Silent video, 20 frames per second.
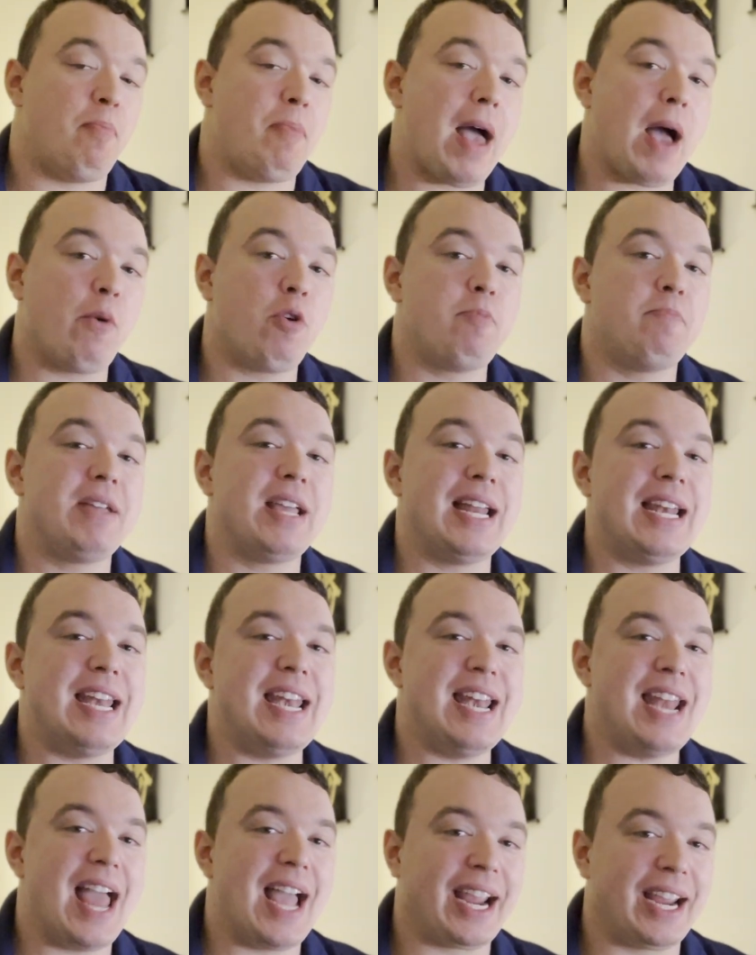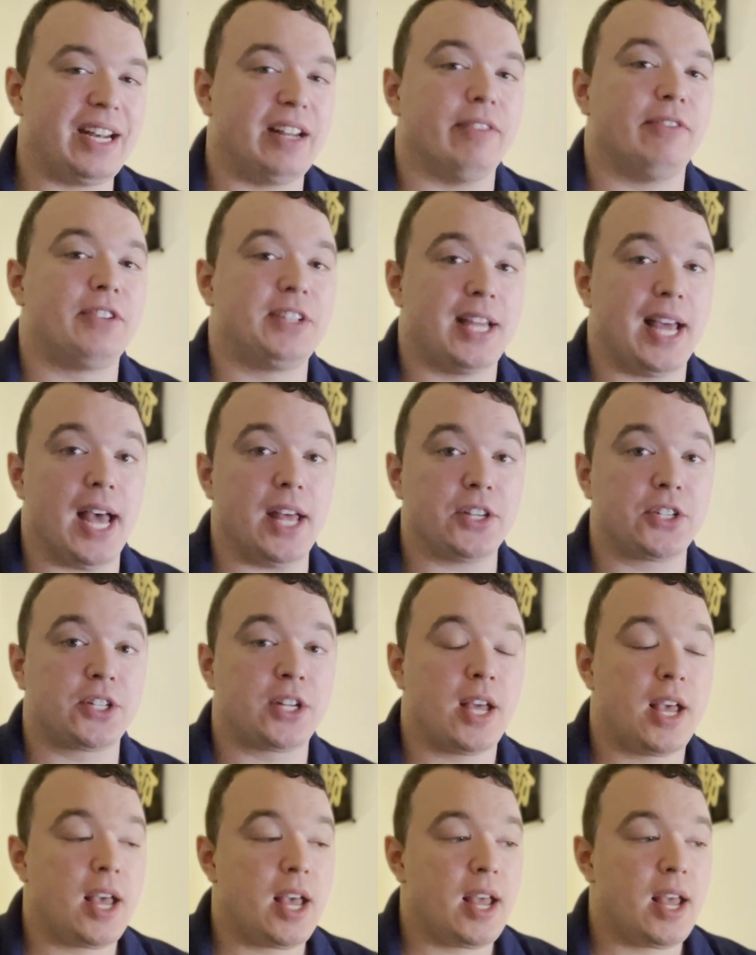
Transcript: That would be a negative test.